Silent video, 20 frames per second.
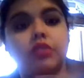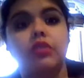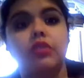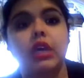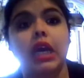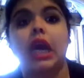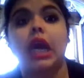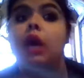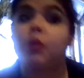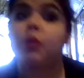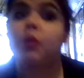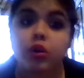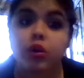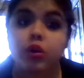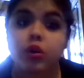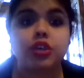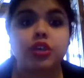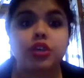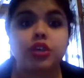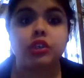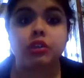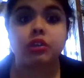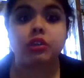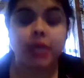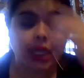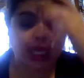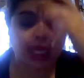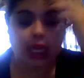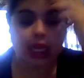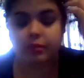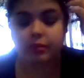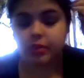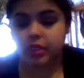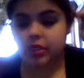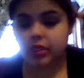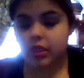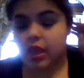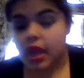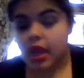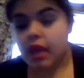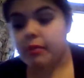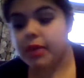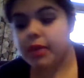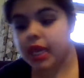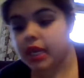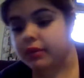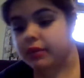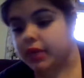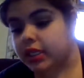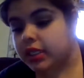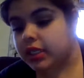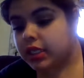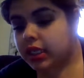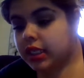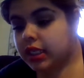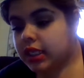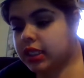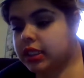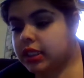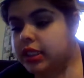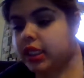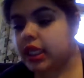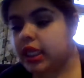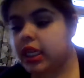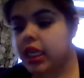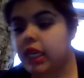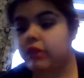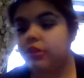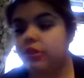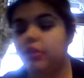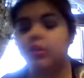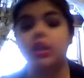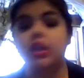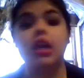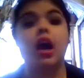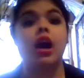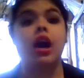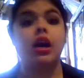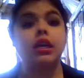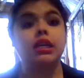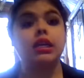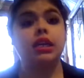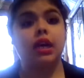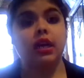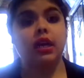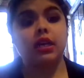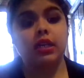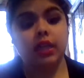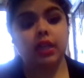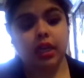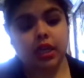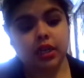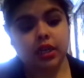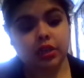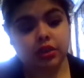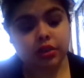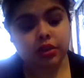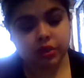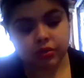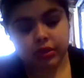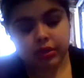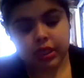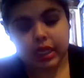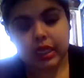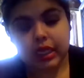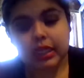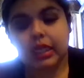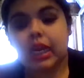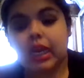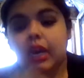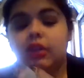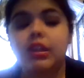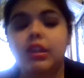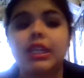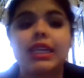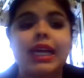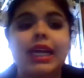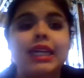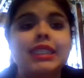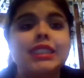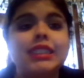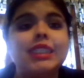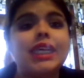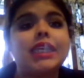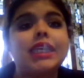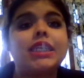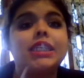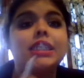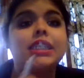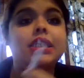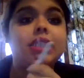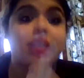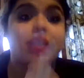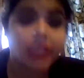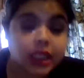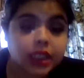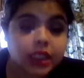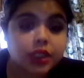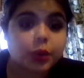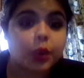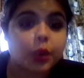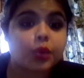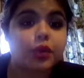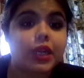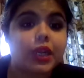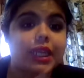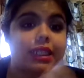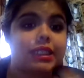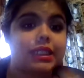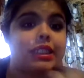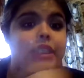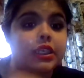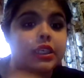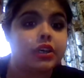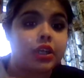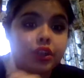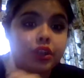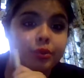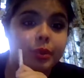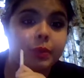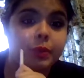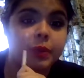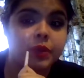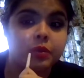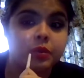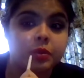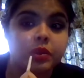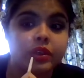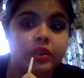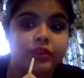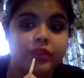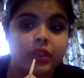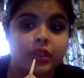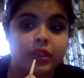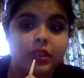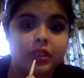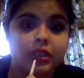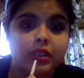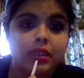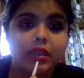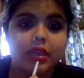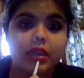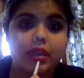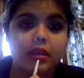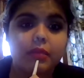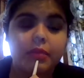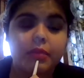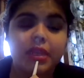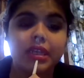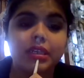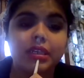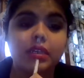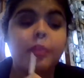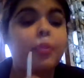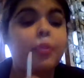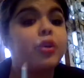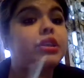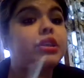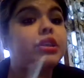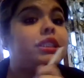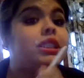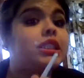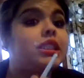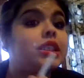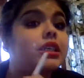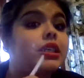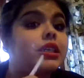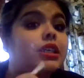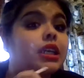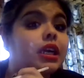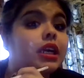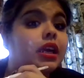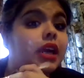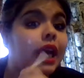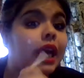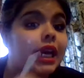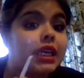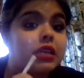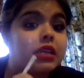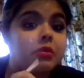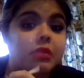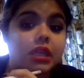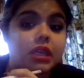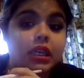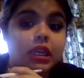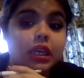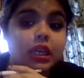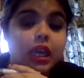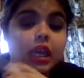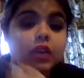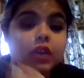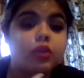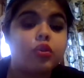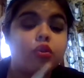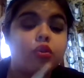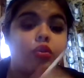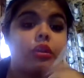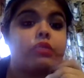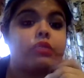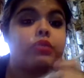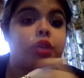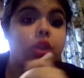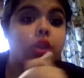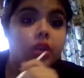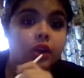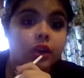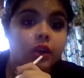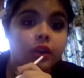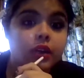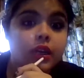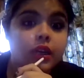three, I warned her so many times. But anyways, she keeps going on and on and on doing that. Not only that, she's the one who likes to steal other people's boyfriends. Because the boy that likes me and who was with her,